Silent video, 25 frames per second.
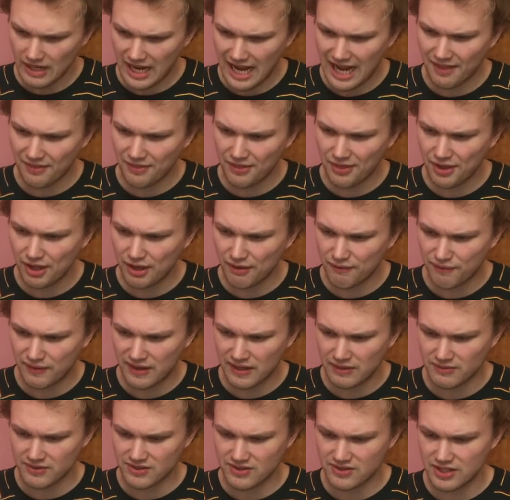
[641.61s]
Anthea
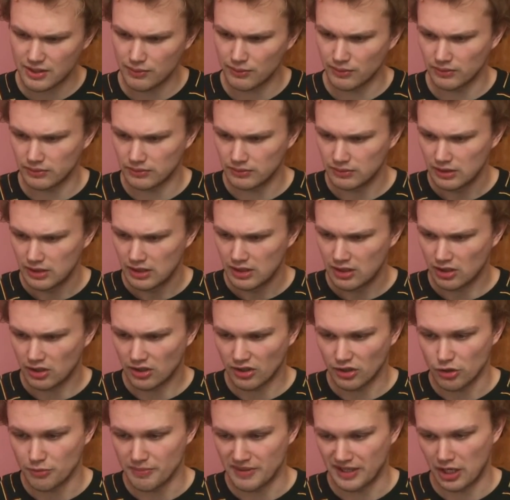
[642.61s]
found Cyril
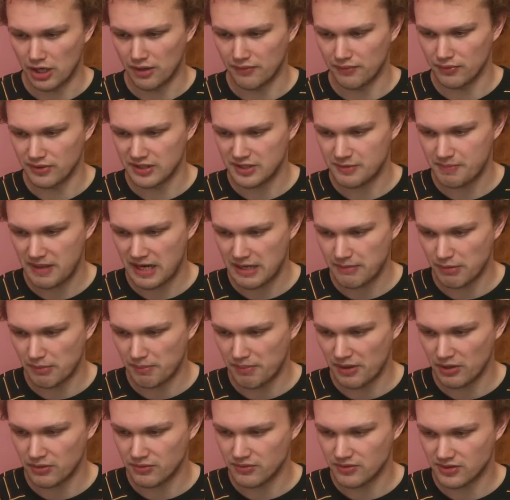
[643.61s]
glooming over his paper
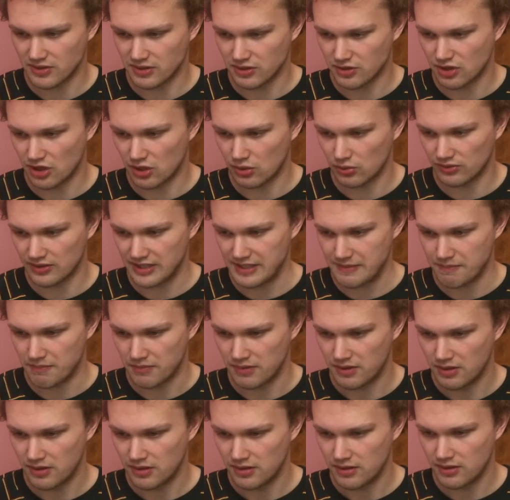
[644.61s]
boats and told him.
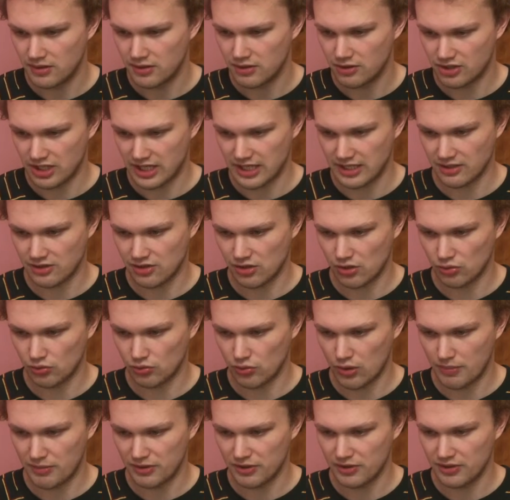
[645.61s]
Jane told
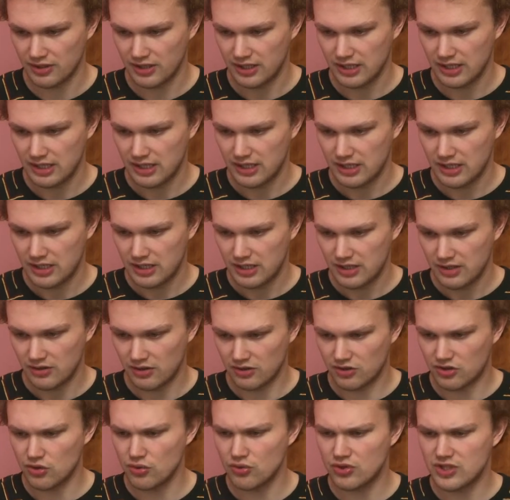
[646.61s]
Robert.
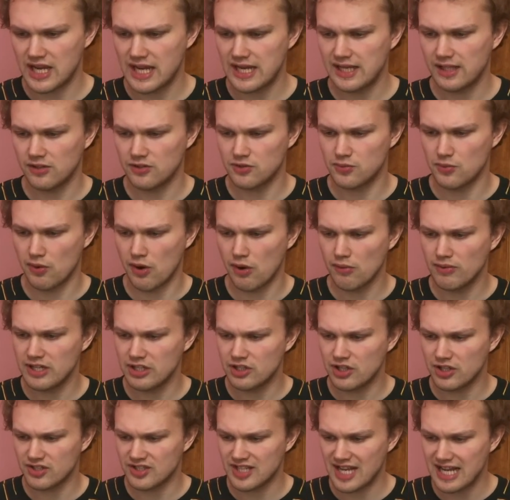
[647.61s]
The two tales were only
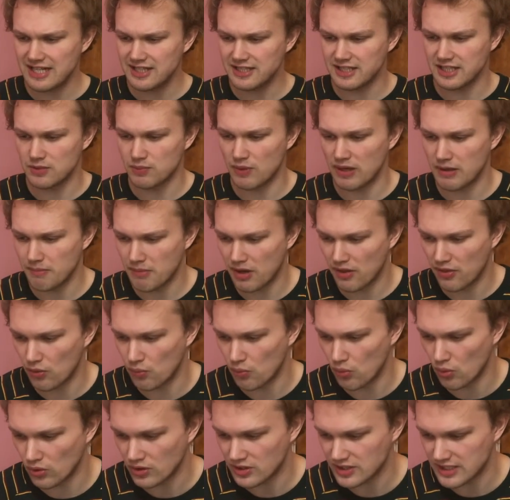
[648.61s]
just ended when Mother
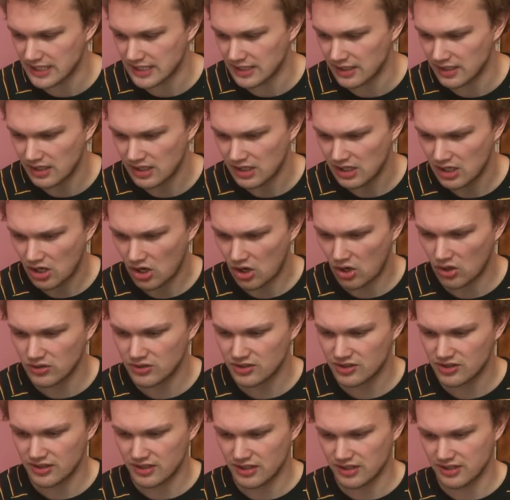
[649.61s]
walked in,
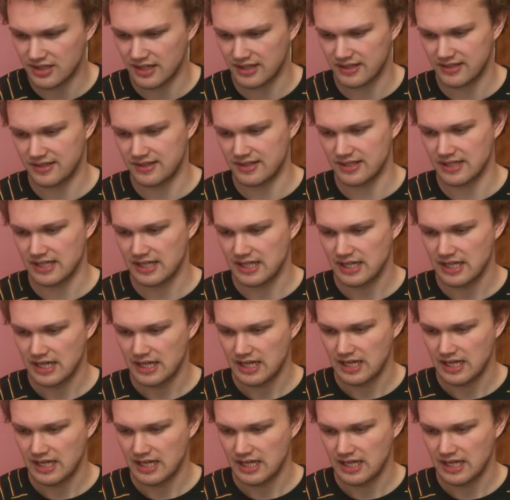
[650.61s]
hot and dusty.